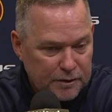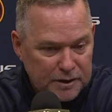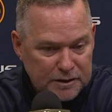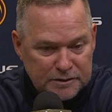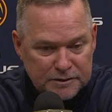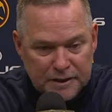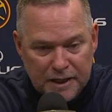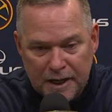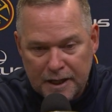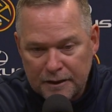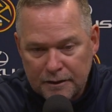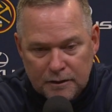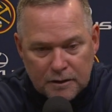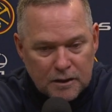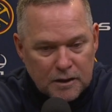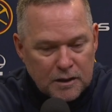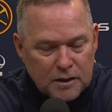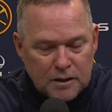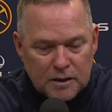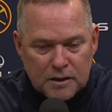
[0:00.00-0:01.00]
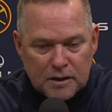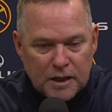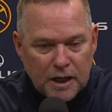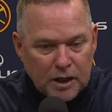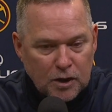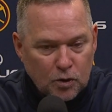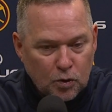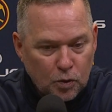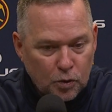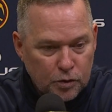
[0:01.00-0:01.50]
Is that
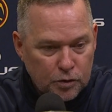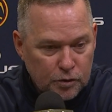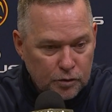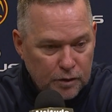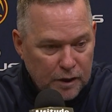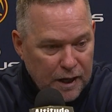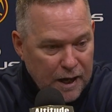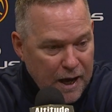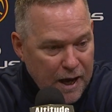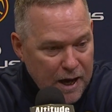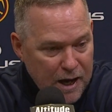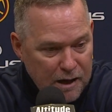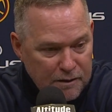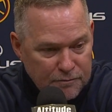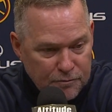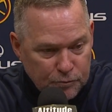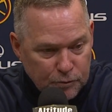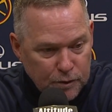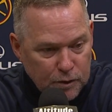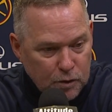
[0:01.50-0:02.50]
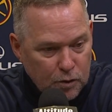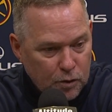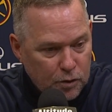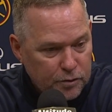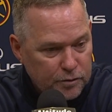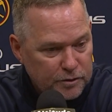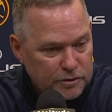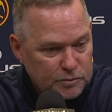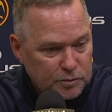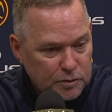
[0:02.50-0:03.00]
a quarter, a half, three
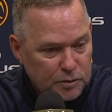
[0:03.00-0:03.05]
quarters?